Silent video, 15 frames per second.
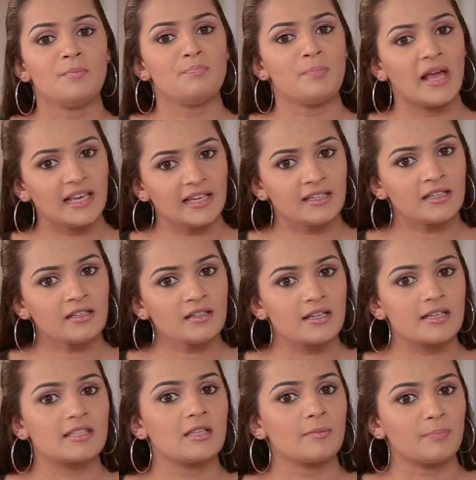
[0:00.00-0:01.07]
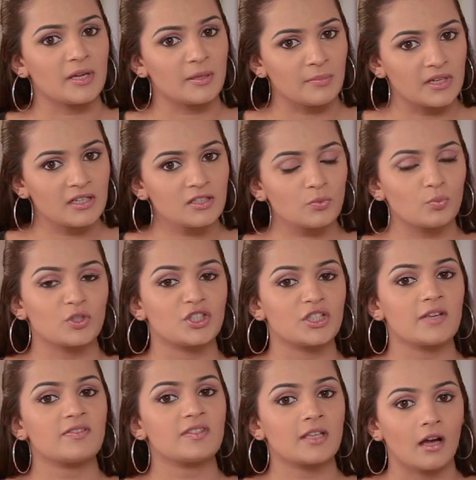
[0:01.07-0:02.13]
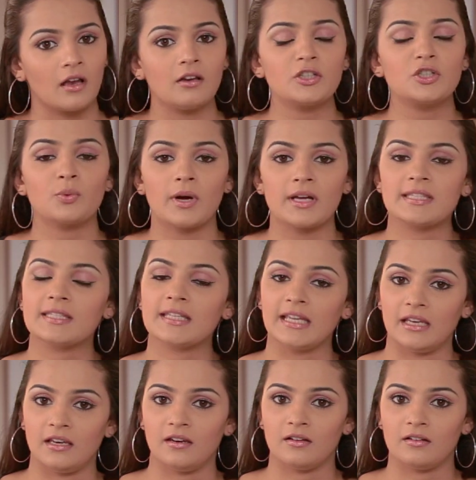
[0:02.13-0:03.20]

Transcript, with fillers: Melanin is the pigment which gives color to our skin.